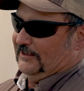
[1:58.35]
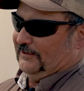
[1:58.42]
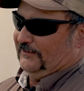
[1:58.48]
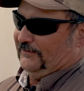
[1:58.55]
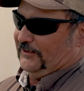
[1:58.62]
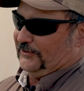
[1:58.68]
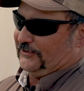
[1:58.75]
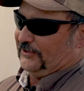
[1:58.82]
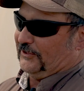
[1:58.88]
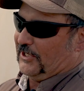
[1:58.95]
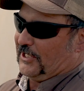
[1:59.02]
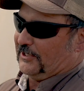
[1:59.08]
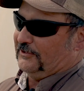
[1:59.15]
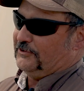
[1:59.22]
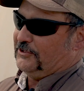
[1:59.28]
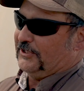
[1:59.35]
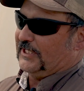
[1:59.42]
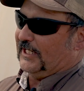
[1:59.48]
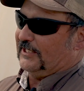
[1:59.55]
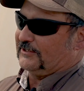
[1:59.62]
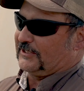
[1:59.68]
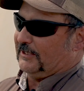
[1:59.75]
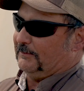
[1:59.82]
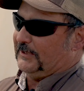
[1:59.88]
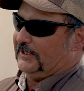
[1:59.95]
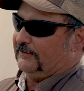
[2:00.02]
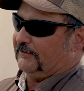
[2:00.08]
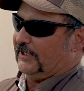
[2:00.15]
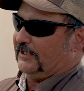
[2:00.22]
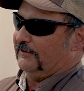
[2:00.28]
there's a lot of new guys coming
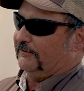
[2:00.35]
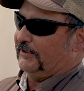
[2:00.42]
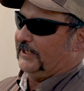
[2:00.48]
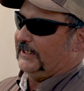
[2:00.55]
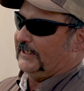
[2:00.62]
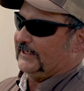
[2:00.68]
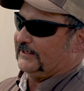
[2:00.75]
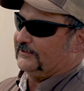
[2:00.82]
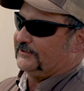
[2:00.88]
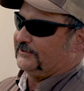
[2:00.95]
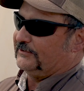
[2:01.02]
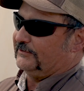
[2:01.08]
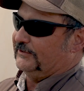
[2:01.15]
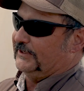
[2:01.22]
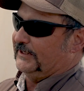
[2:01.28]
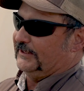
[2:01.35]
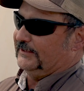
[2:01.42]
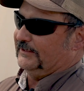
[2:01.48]
in running rigs that